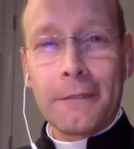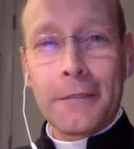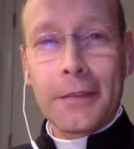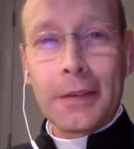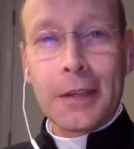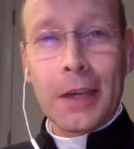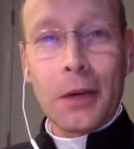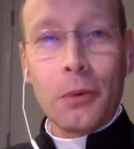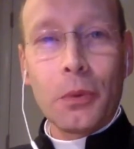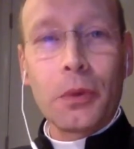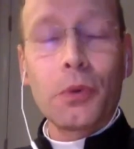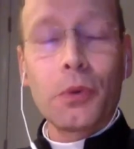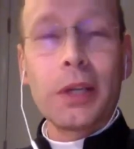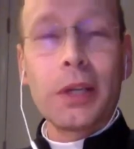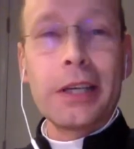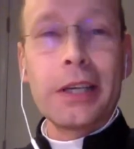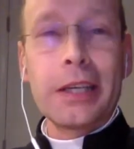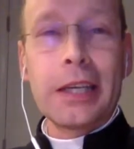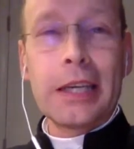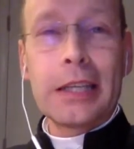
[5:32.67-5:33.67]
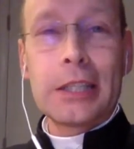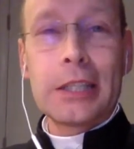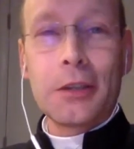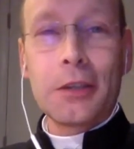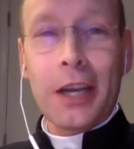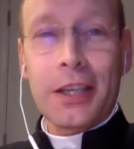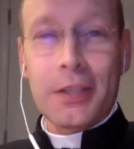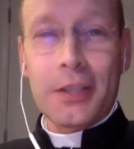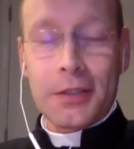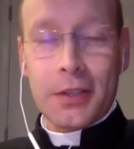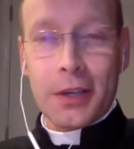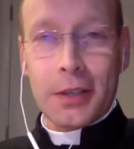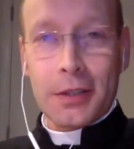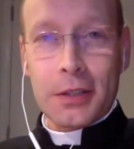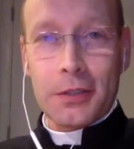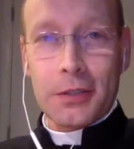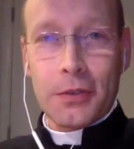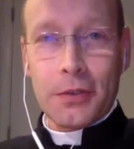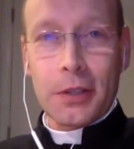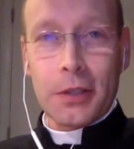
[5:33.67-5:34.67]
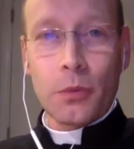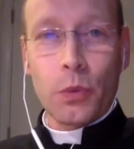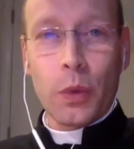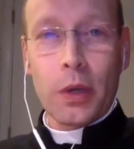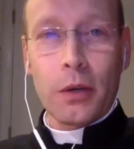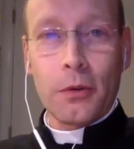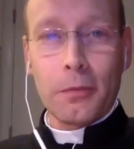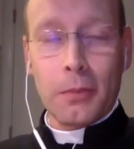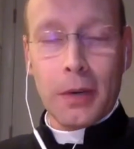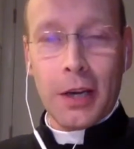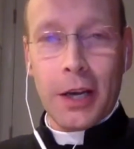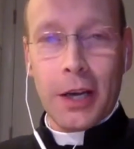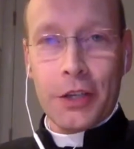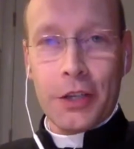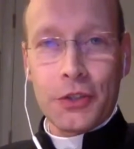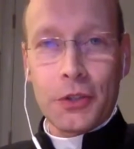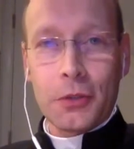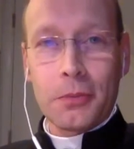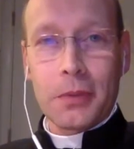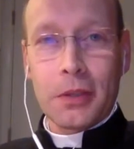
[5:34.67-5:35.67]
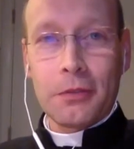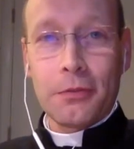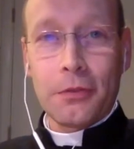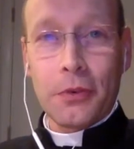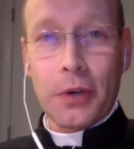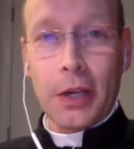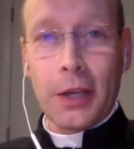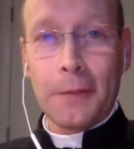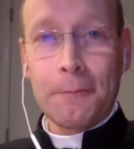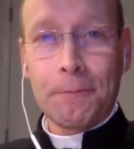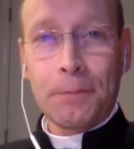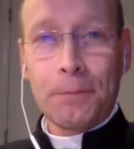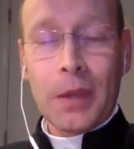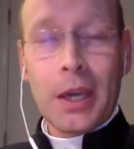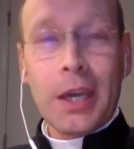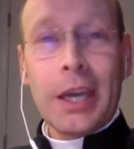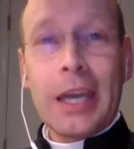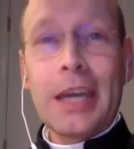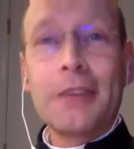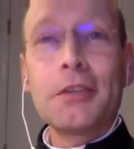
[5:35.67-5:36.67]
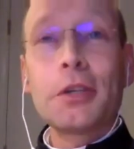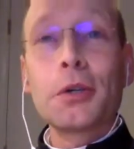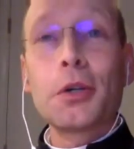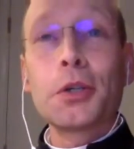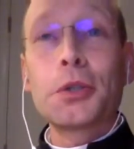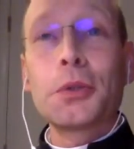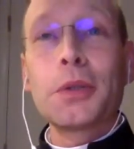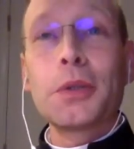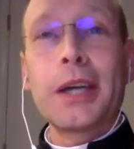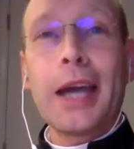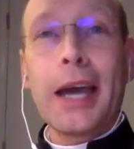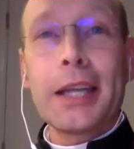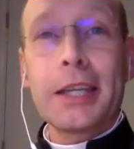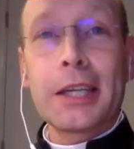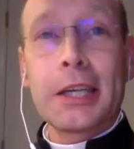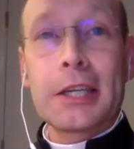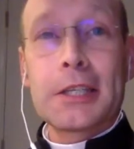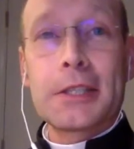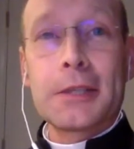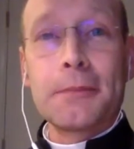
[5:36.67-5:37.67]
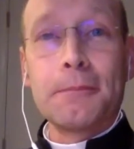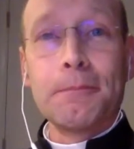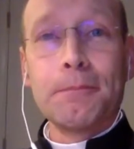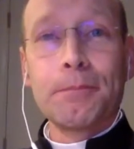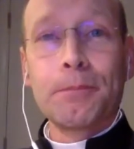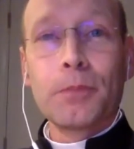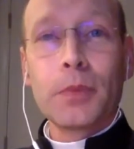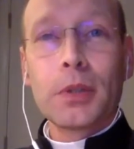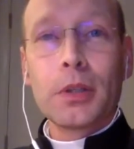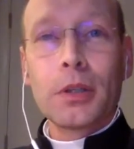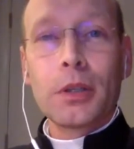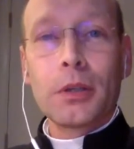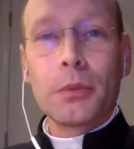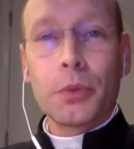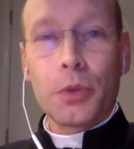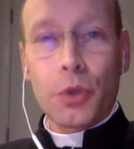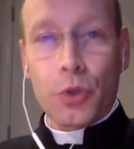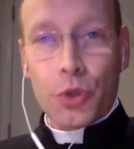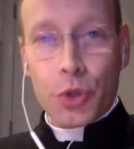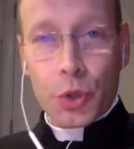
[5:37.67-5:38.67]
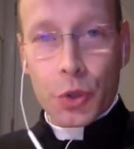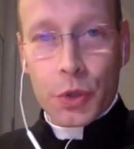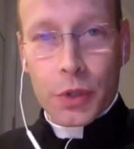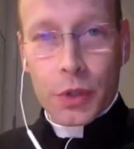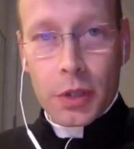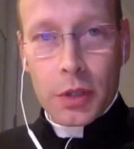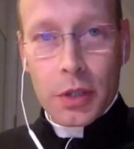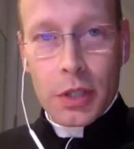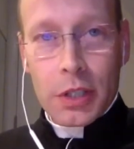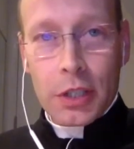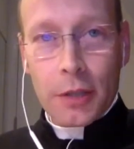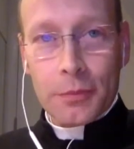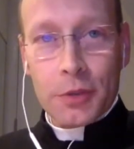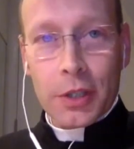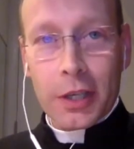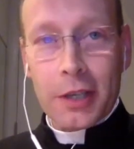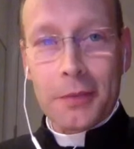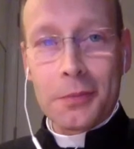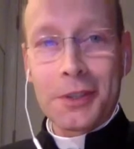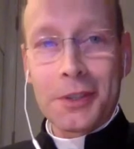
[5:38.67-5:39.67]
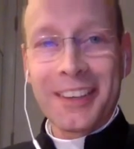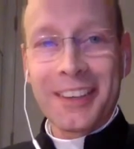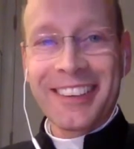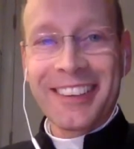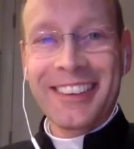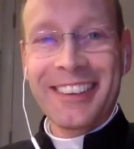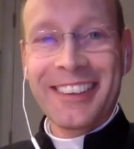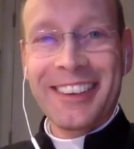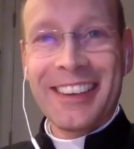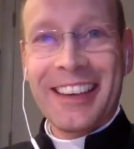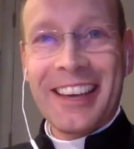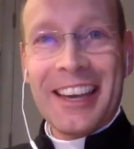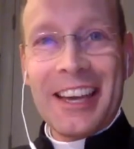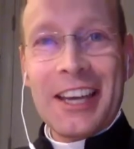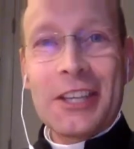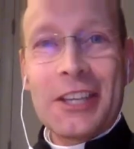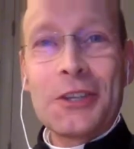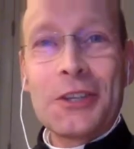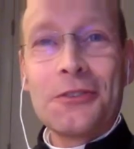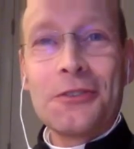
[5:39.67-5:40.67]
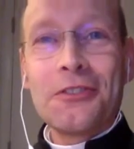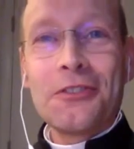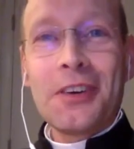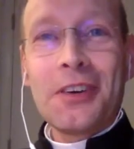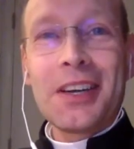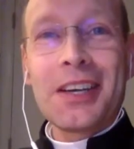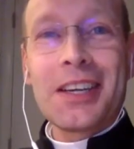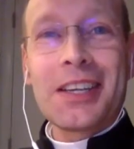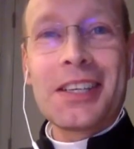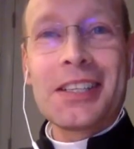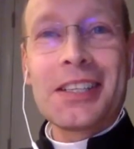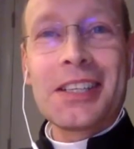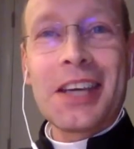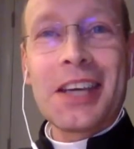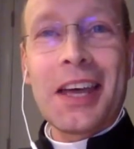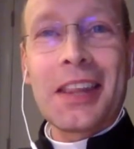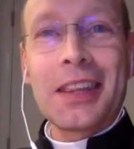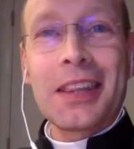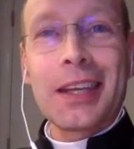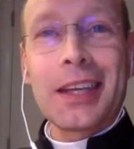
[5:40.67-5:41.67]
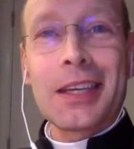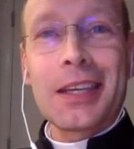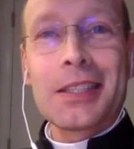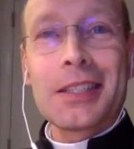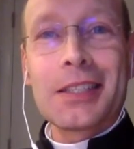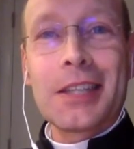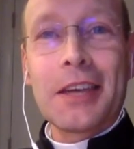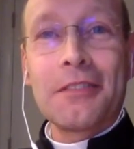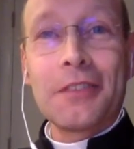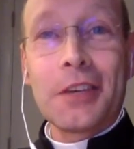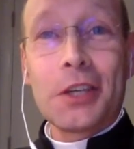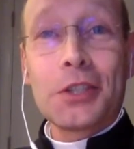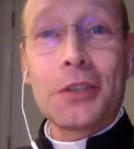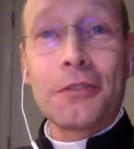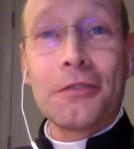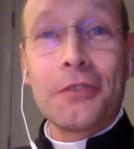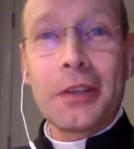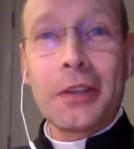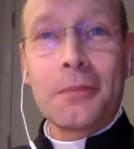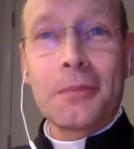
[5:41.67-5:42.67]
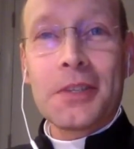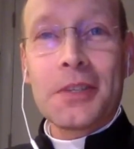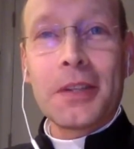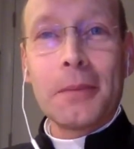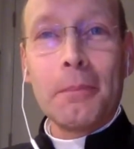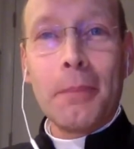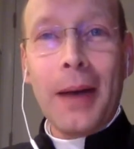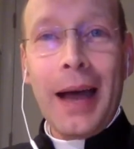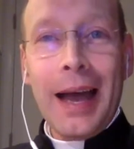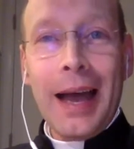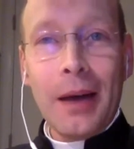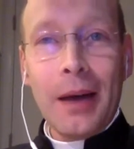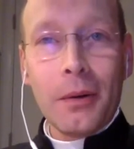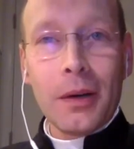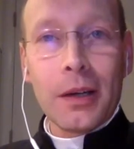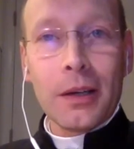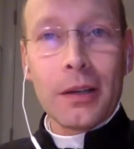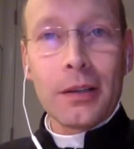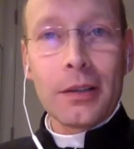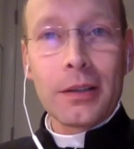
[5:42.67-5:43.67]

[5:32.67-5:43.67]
Okay, we really need to exercise this freedom. We are obliged to be free. If you go to the Catechism, which you should sometimes, you find this definition: freedom is the power.